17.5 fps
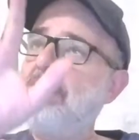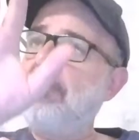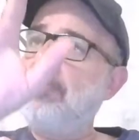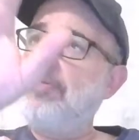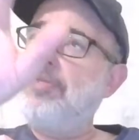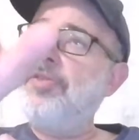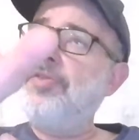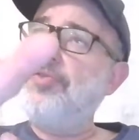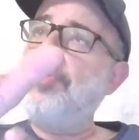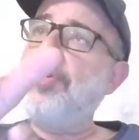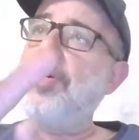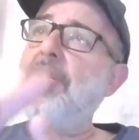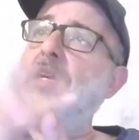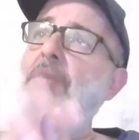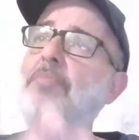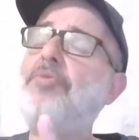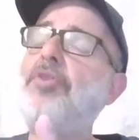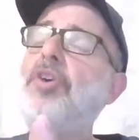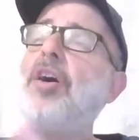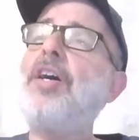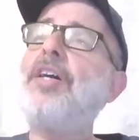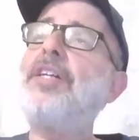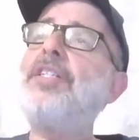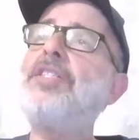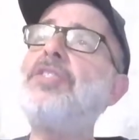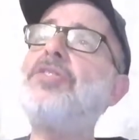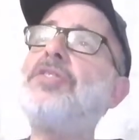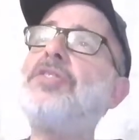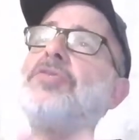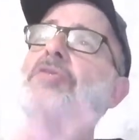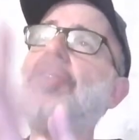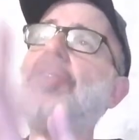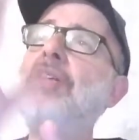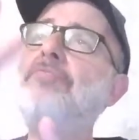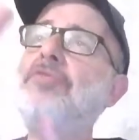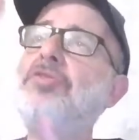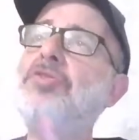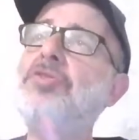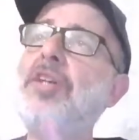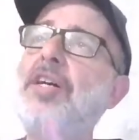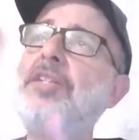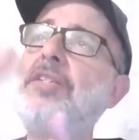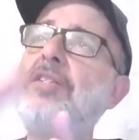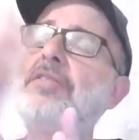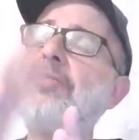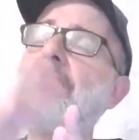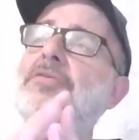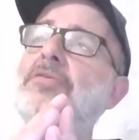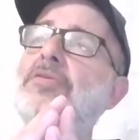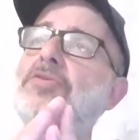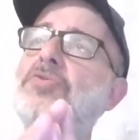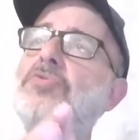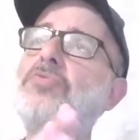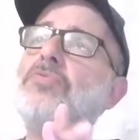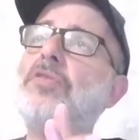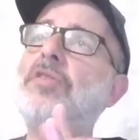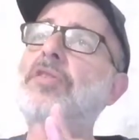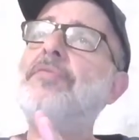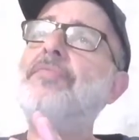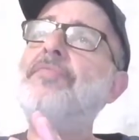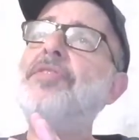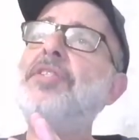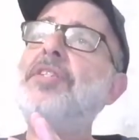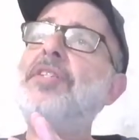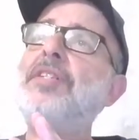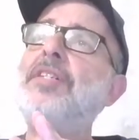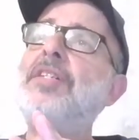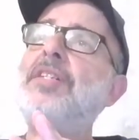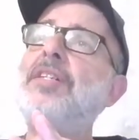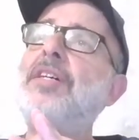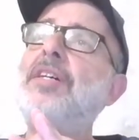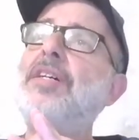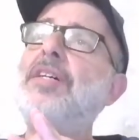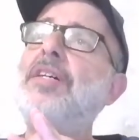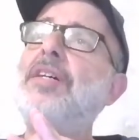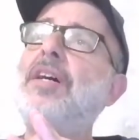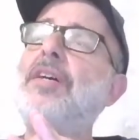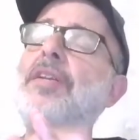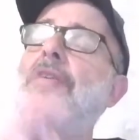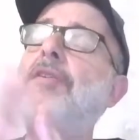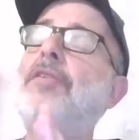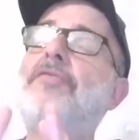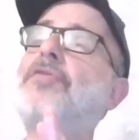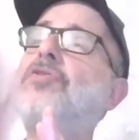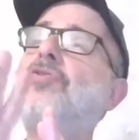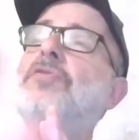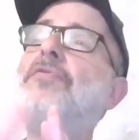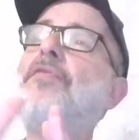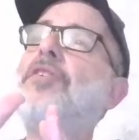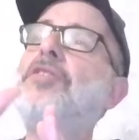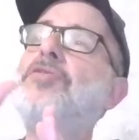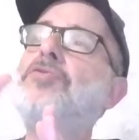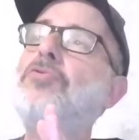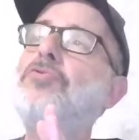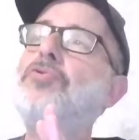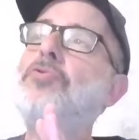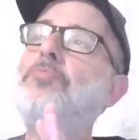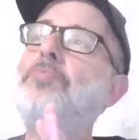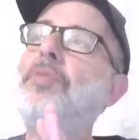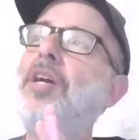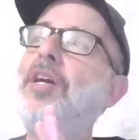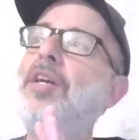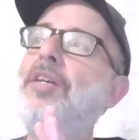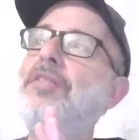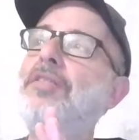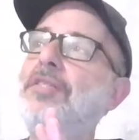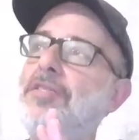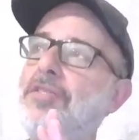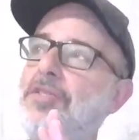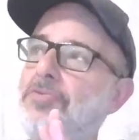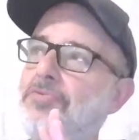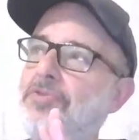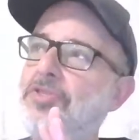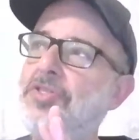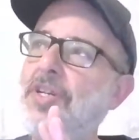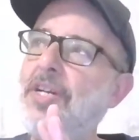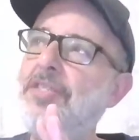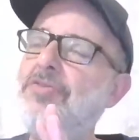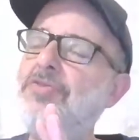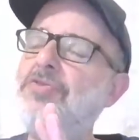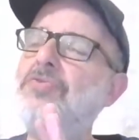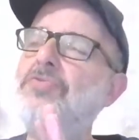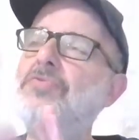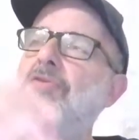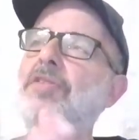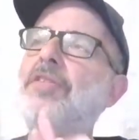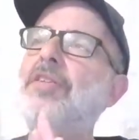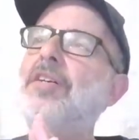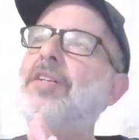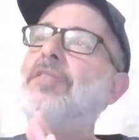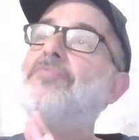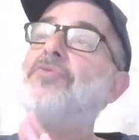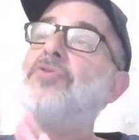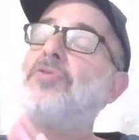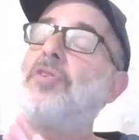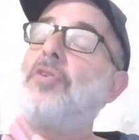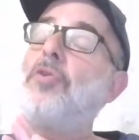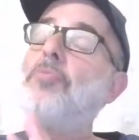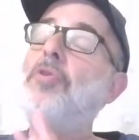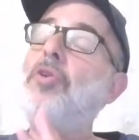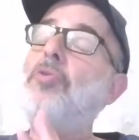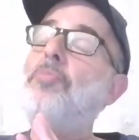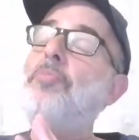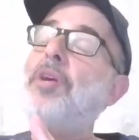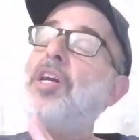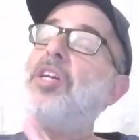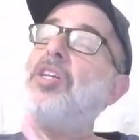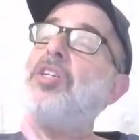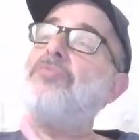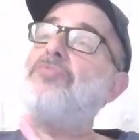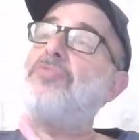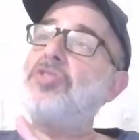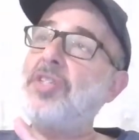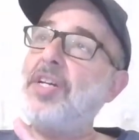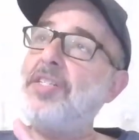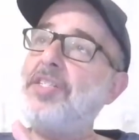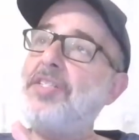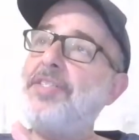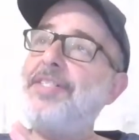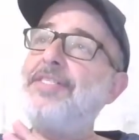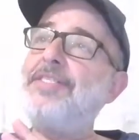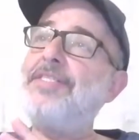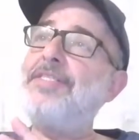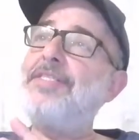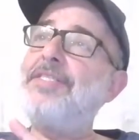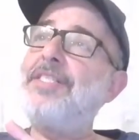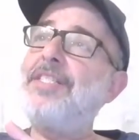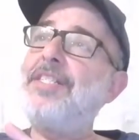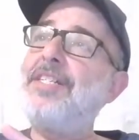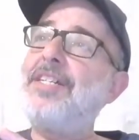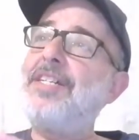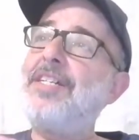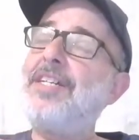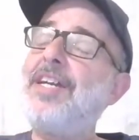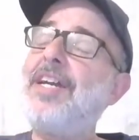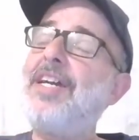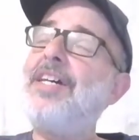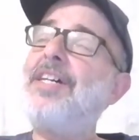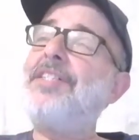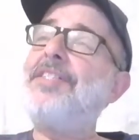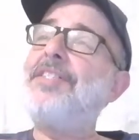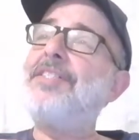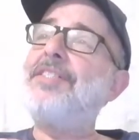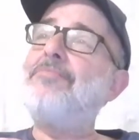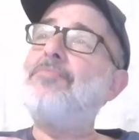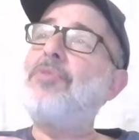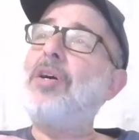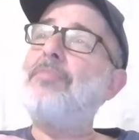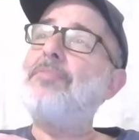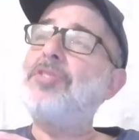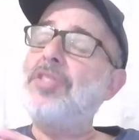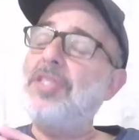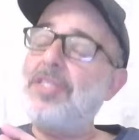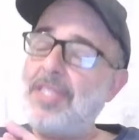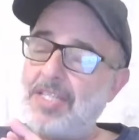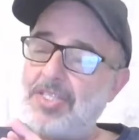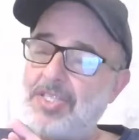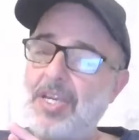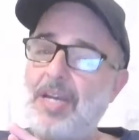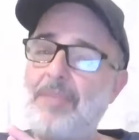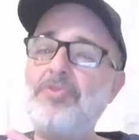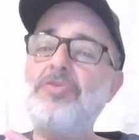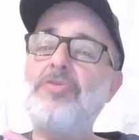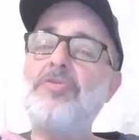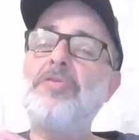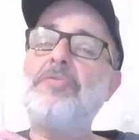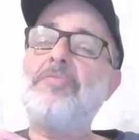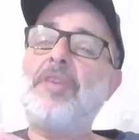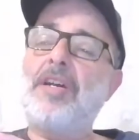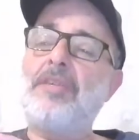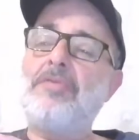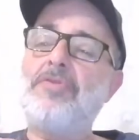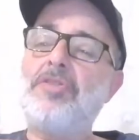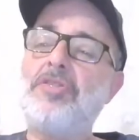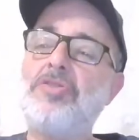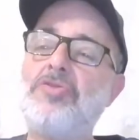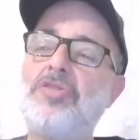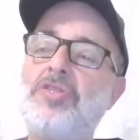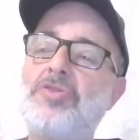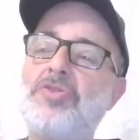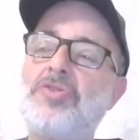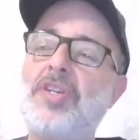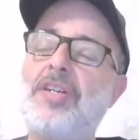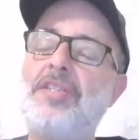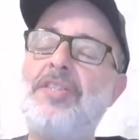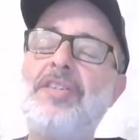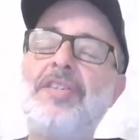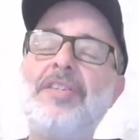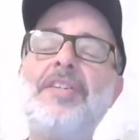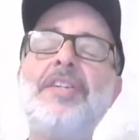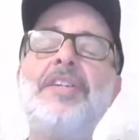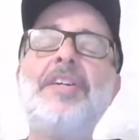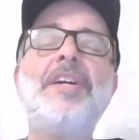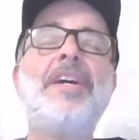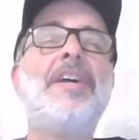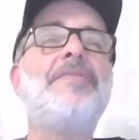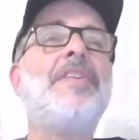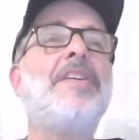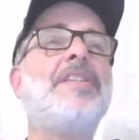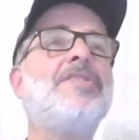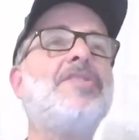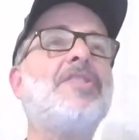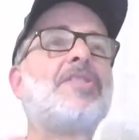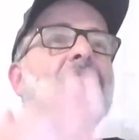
that he brought, he says, "Okay, recite the surah." No. First of all, he told Ubay, "You recite the surah." And Ubay recited it. And Muhammad said, "That's absolutely right, what you just said." And then he